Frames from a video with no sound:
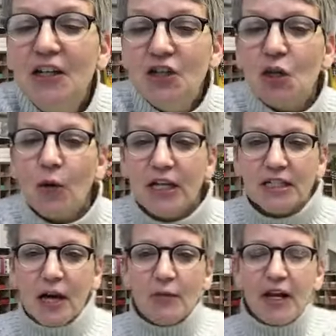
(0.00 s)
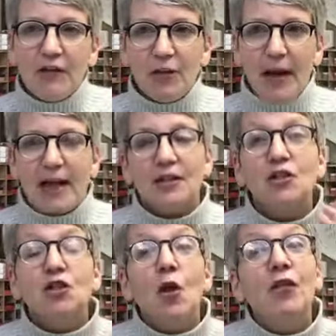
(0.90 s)
So we're gonna start right off the bat.
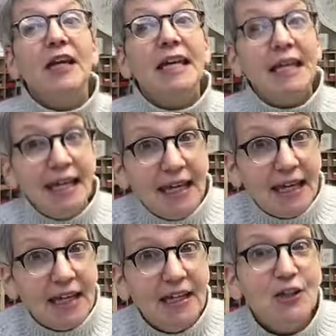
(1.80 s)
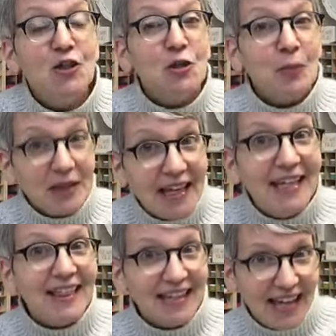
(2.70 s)
So the key to
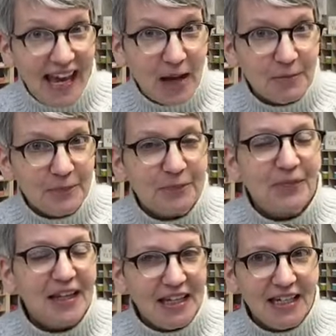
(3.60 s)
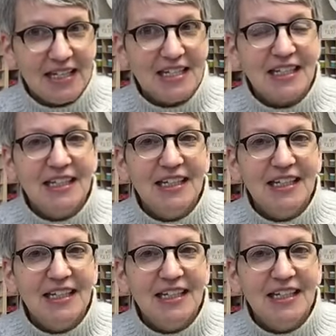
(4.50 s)
playing the game is,